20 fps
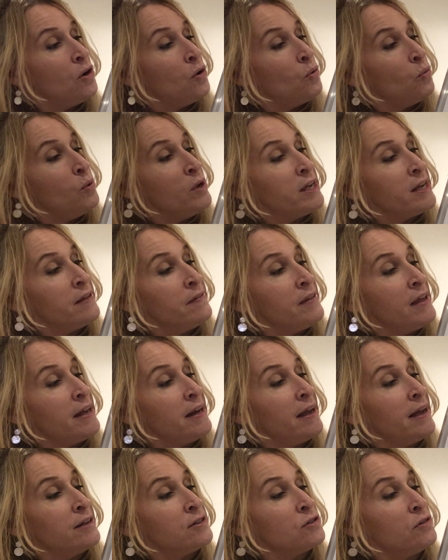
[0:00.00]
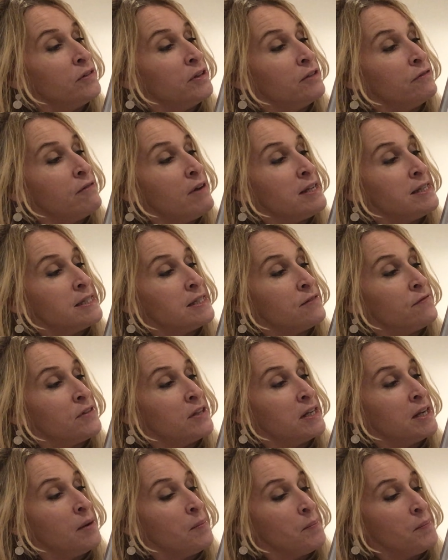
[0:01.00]
we can then add on the rest of the
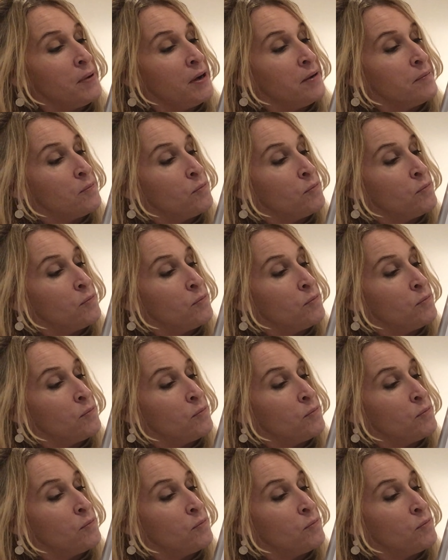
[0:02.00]
number.